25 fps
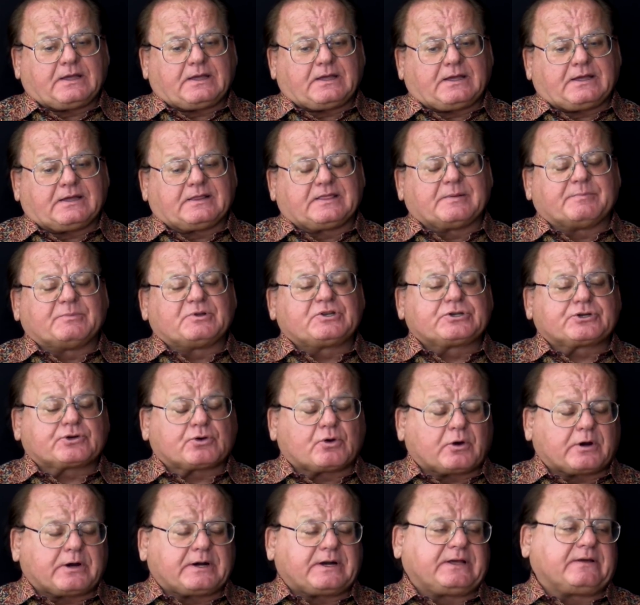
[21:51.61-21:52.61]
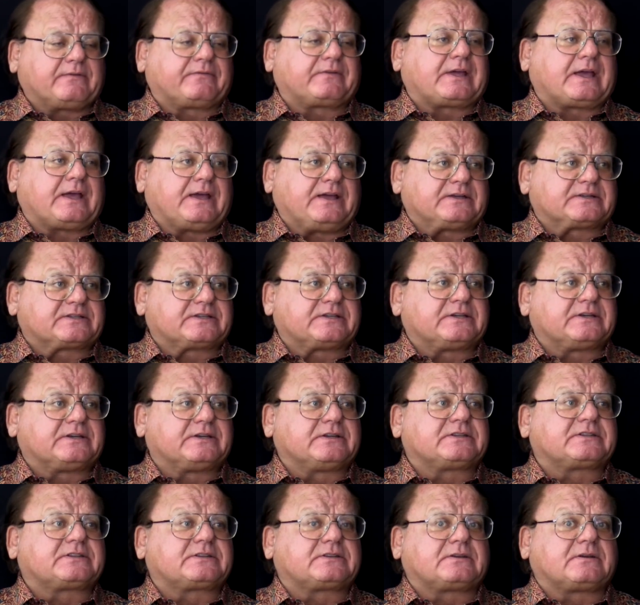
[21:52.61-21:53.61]
in the majority of
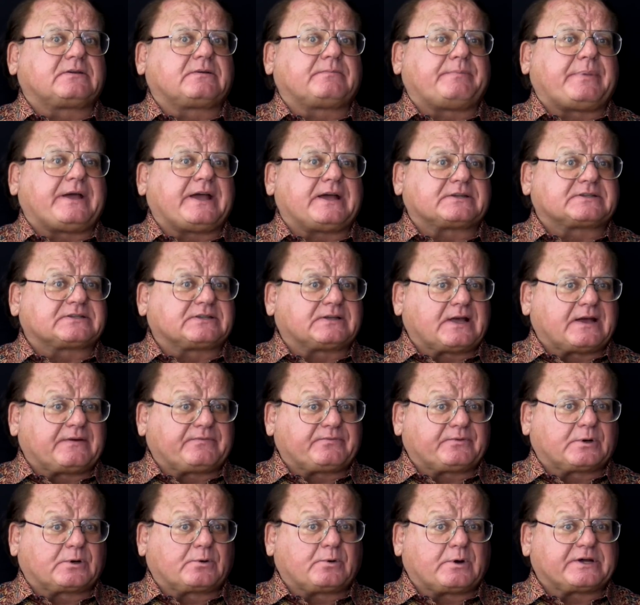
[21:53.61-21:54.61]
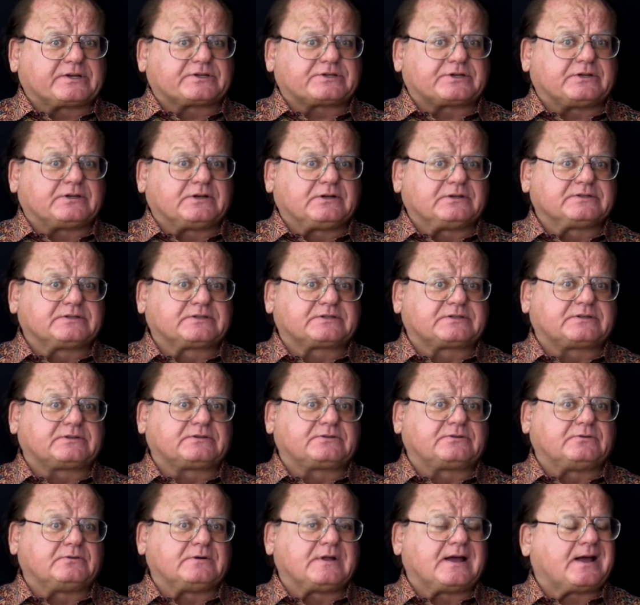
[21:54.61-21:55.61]
cases, past life regressions
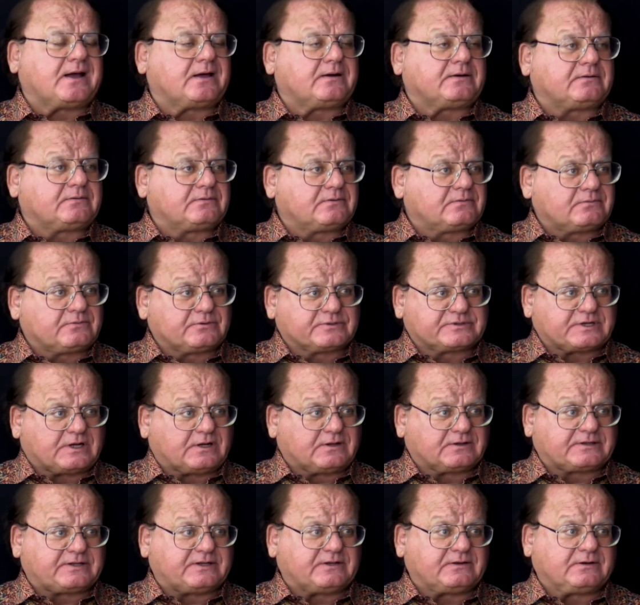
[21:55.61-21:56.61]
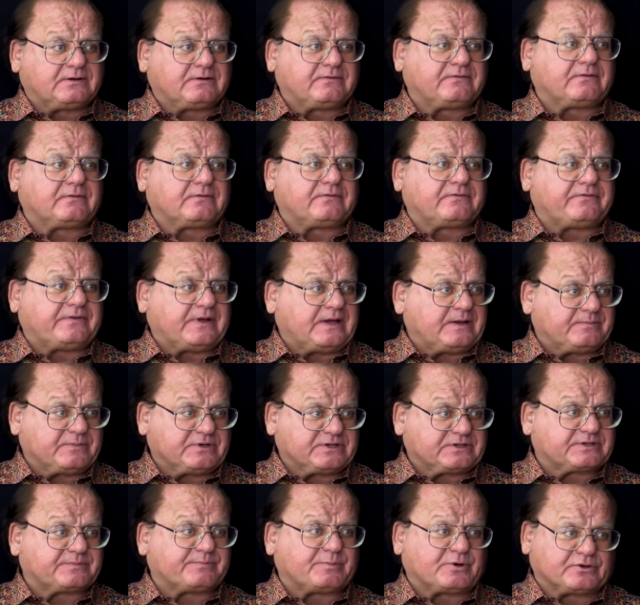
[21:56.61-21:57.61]
do not result in
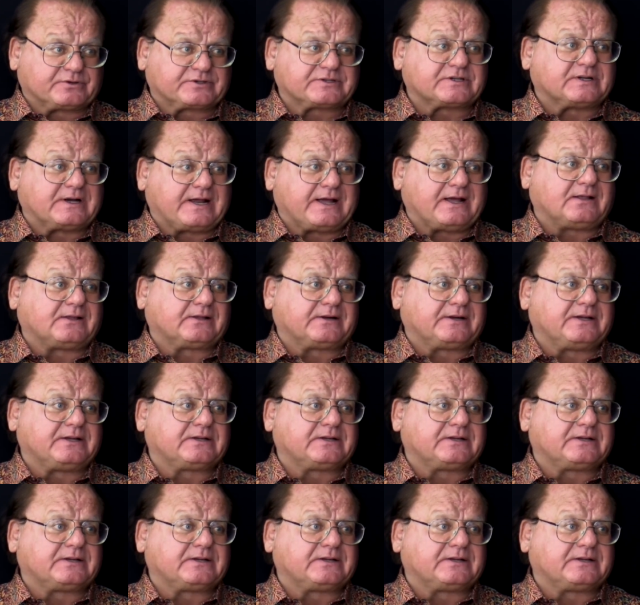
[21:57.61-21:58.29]
famous personalities.